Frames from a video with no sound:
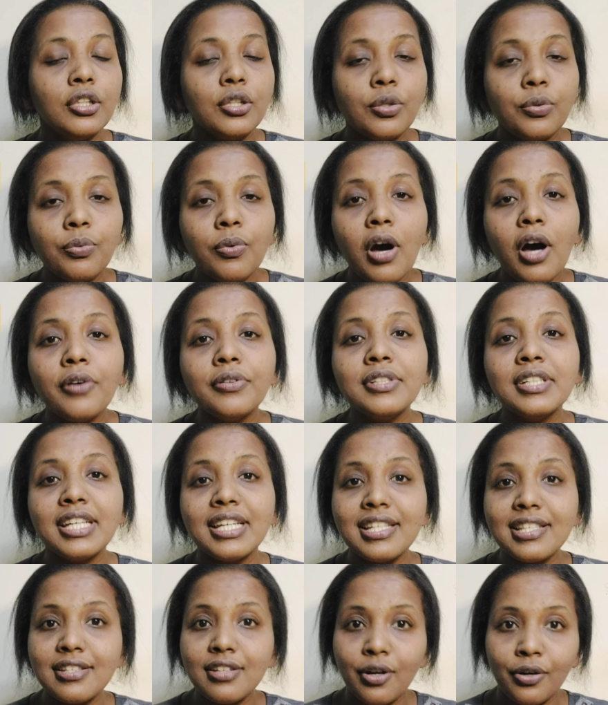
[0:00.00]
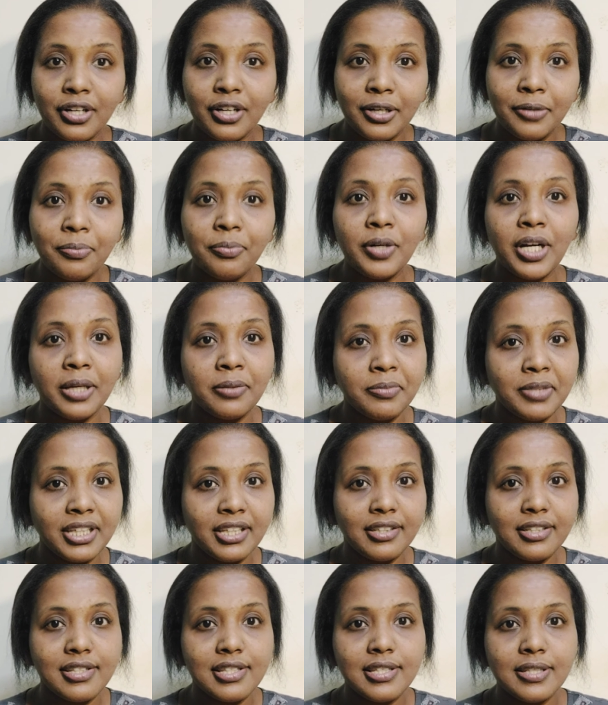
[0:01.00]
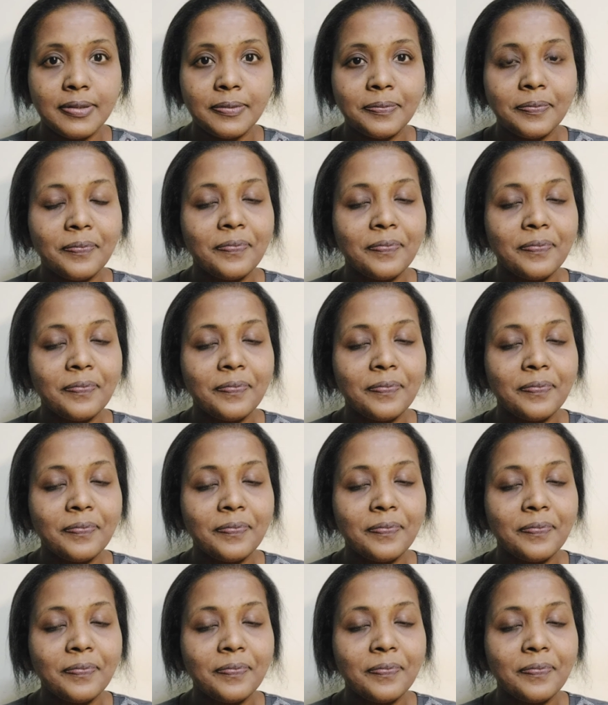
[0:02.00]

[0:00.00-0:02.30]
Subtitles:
throughout his or her prime years.